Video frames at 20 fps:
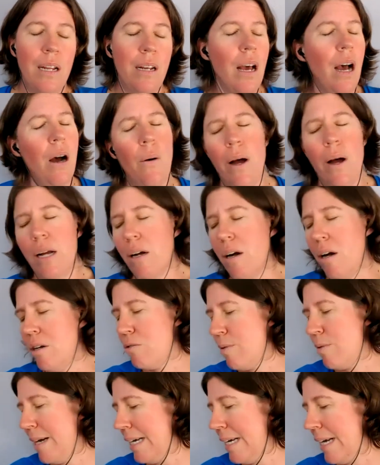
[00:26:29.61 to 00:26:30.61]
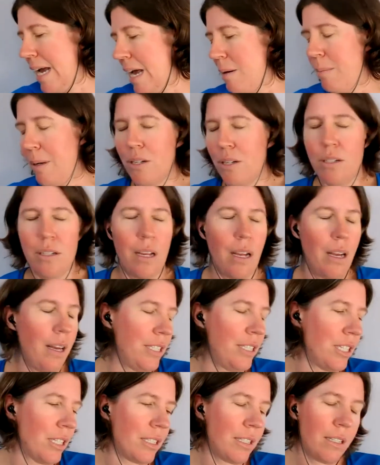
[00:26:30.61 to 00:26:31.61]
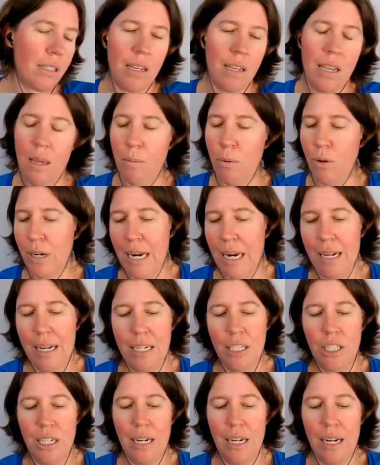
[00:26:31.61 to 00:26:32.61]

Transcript: No, I can't run again because I just keep on getting injured.